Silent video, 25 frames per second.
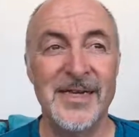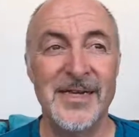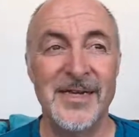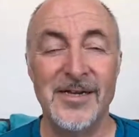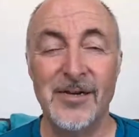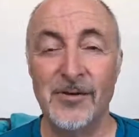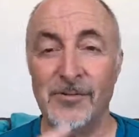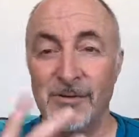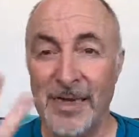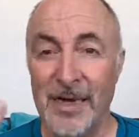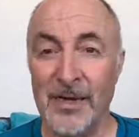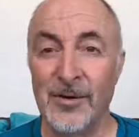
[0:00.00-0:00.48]

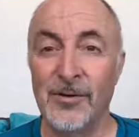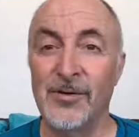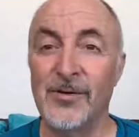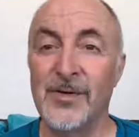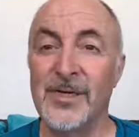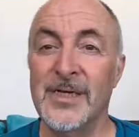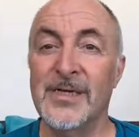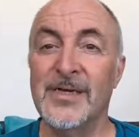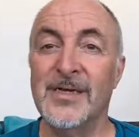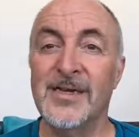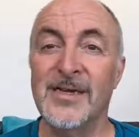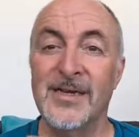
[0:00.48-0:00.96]
You download
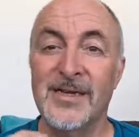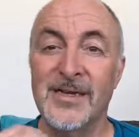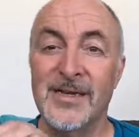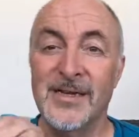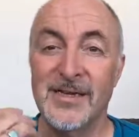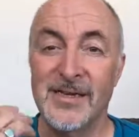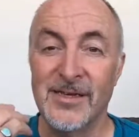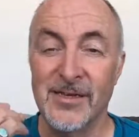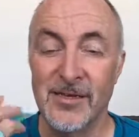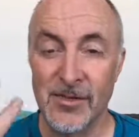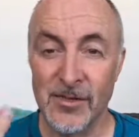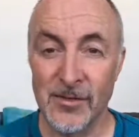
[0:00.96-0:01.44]
it,
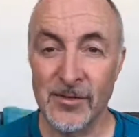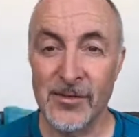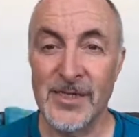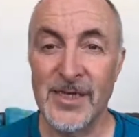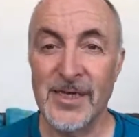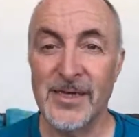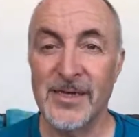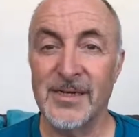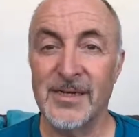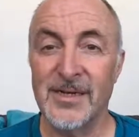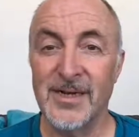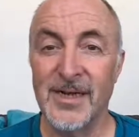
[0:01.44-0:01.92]
you use
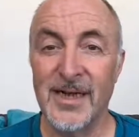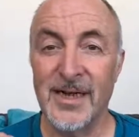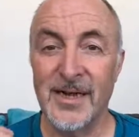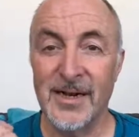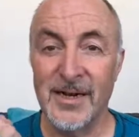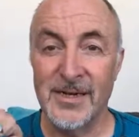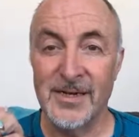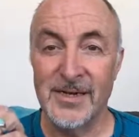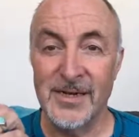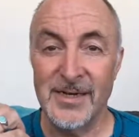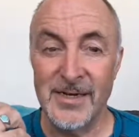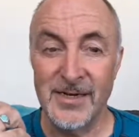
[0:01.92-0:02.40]
it,
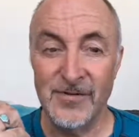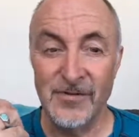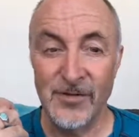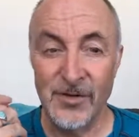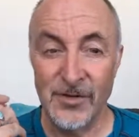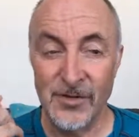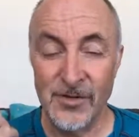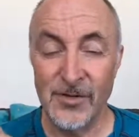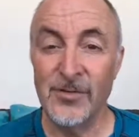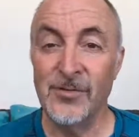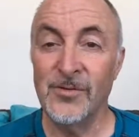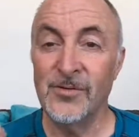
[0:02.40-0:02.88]
and if
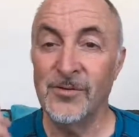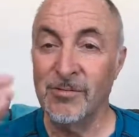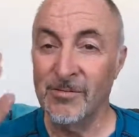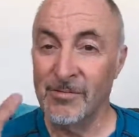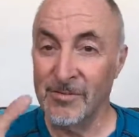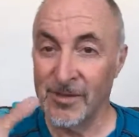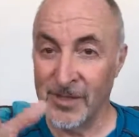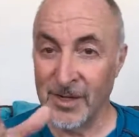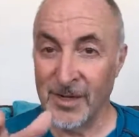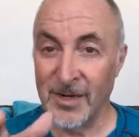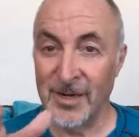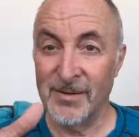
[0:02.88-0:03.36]
you do
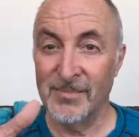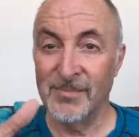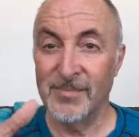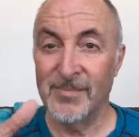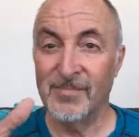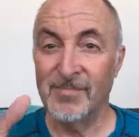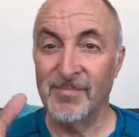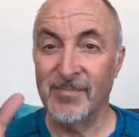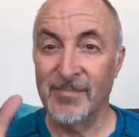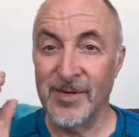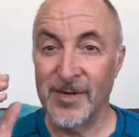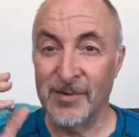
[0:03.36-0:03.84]
sign up,
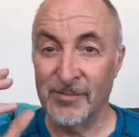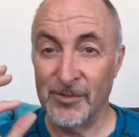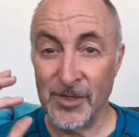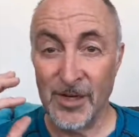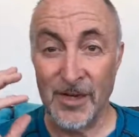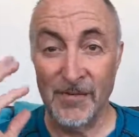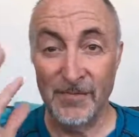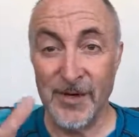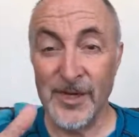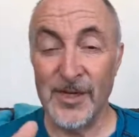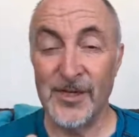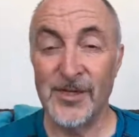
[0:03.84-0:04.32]
which
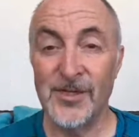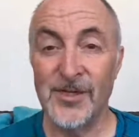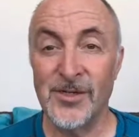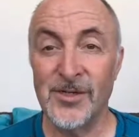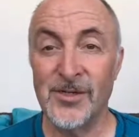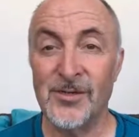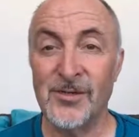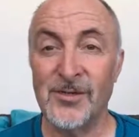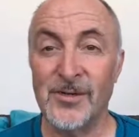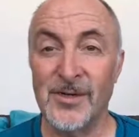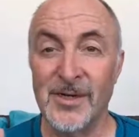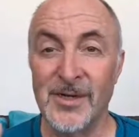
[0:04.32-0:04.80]
I invite you to
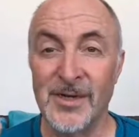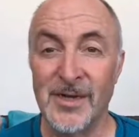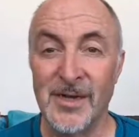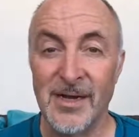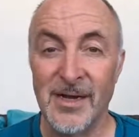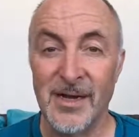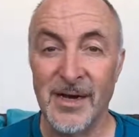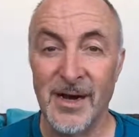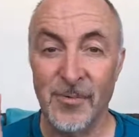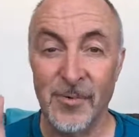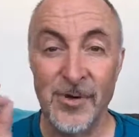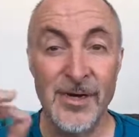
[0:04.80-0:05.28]
do,
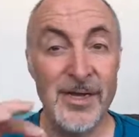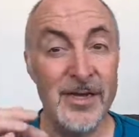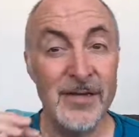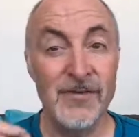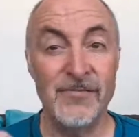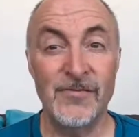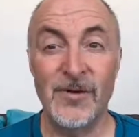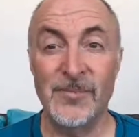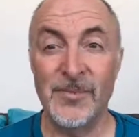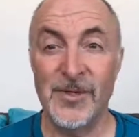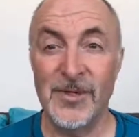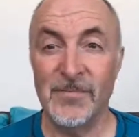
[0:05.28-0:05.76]
I want to hear
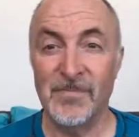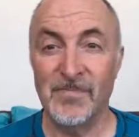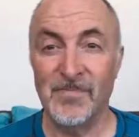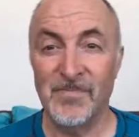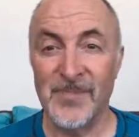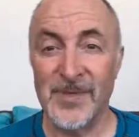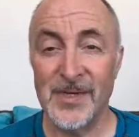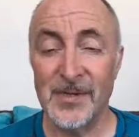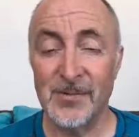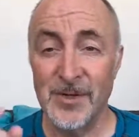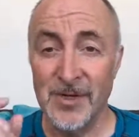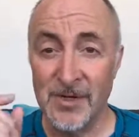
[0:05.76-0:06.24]
from you.
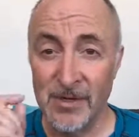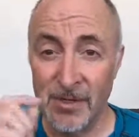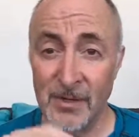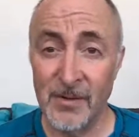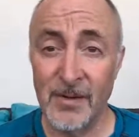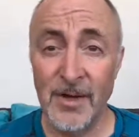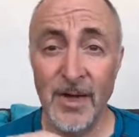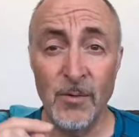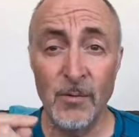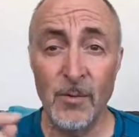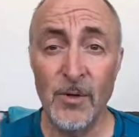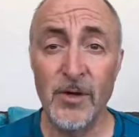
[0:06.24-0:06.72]
I want to know
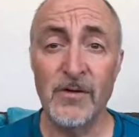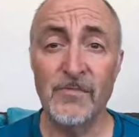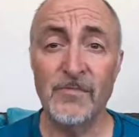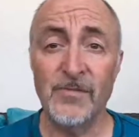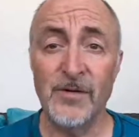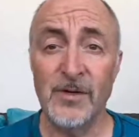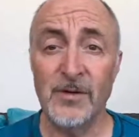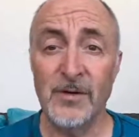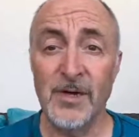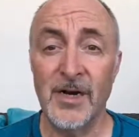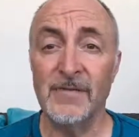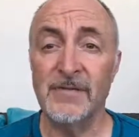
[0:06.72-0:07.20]
how it worked
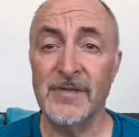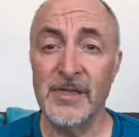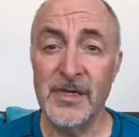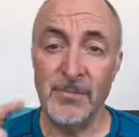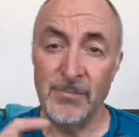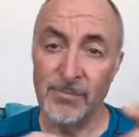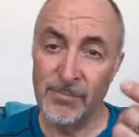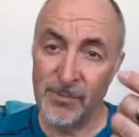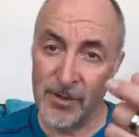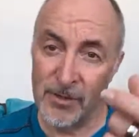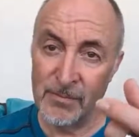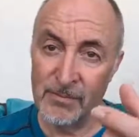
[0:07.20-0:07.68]
for you. And if there's any
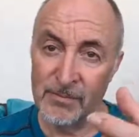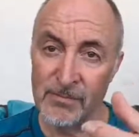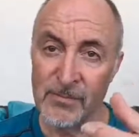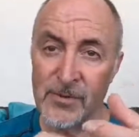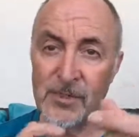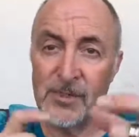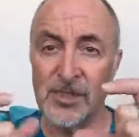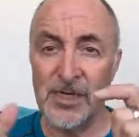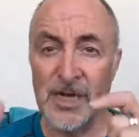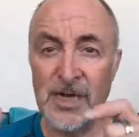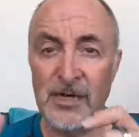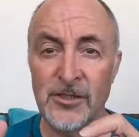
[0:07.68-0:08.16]

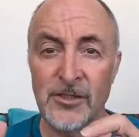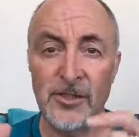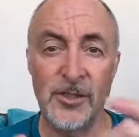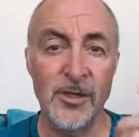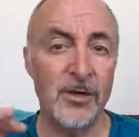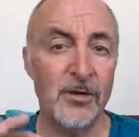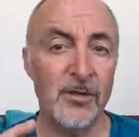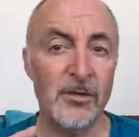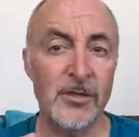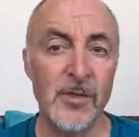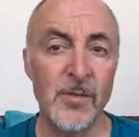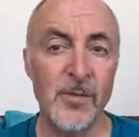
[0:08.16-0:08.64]
problems, challenge you
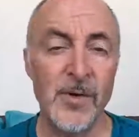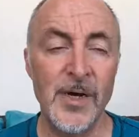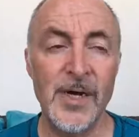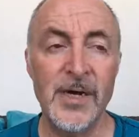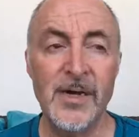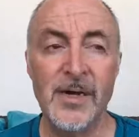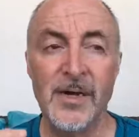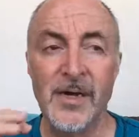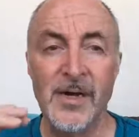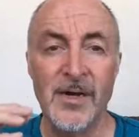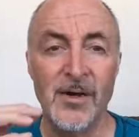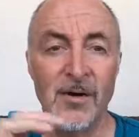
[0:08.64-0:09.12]
had along the
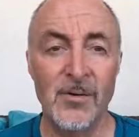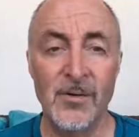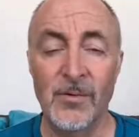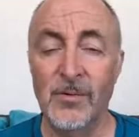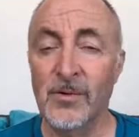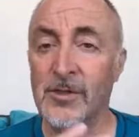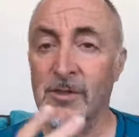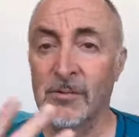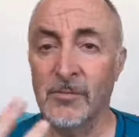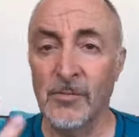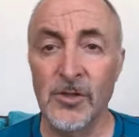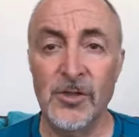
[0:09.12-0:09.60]
way, or
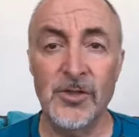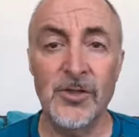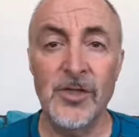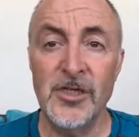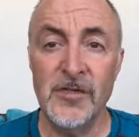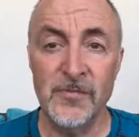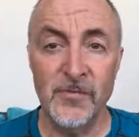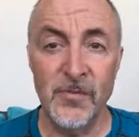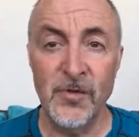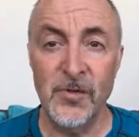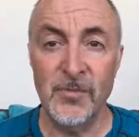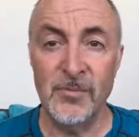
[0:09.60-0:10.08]
what, what
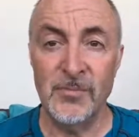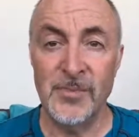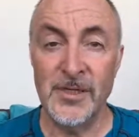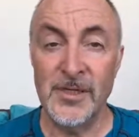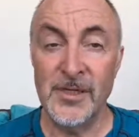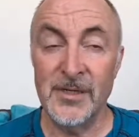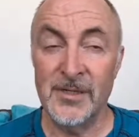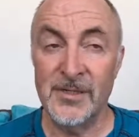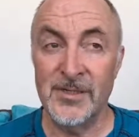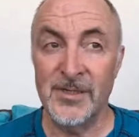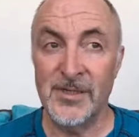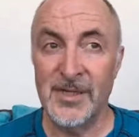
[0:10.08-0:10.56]
transformed,
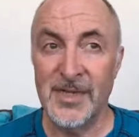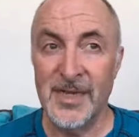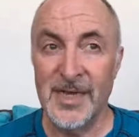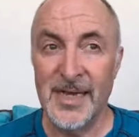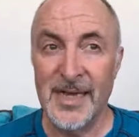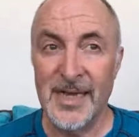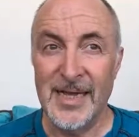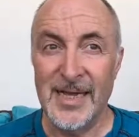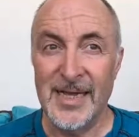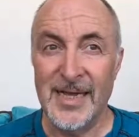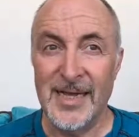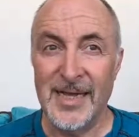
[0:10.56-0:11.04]
because
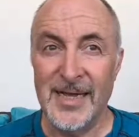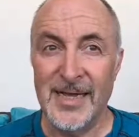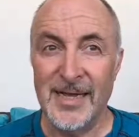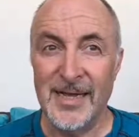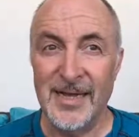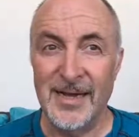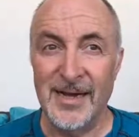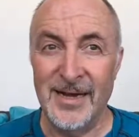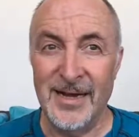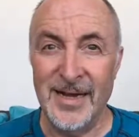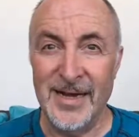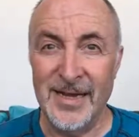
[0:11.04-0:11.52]

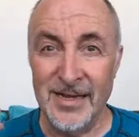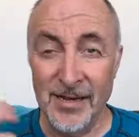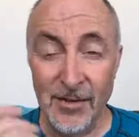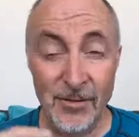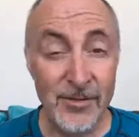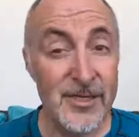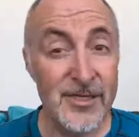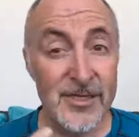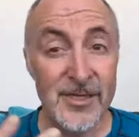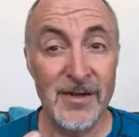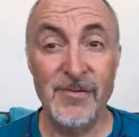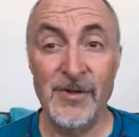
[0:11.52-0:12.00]
I know
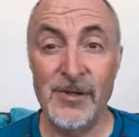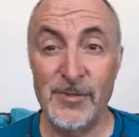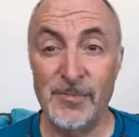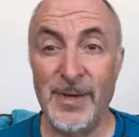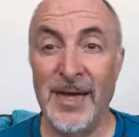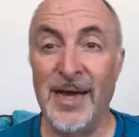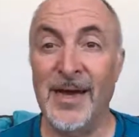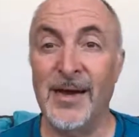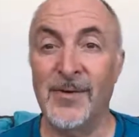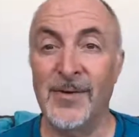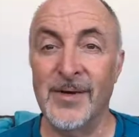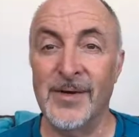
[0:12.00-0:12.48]
this stuff has
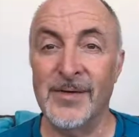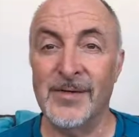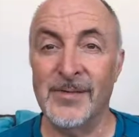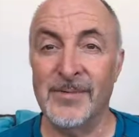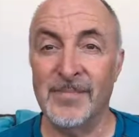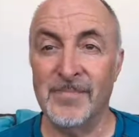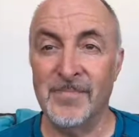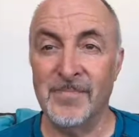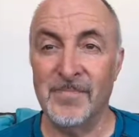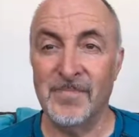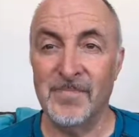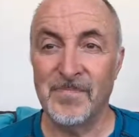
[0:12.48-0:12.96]
power,
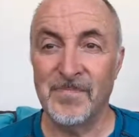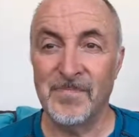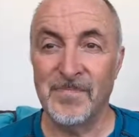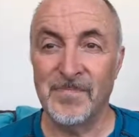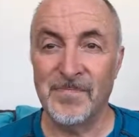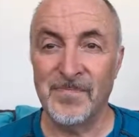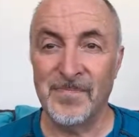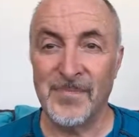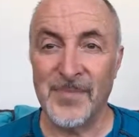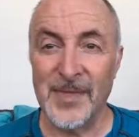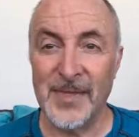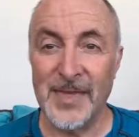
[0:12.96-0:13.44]

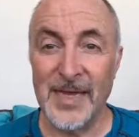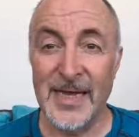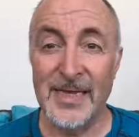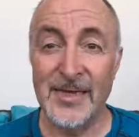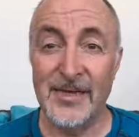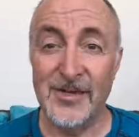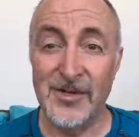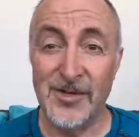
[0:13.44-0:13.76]
and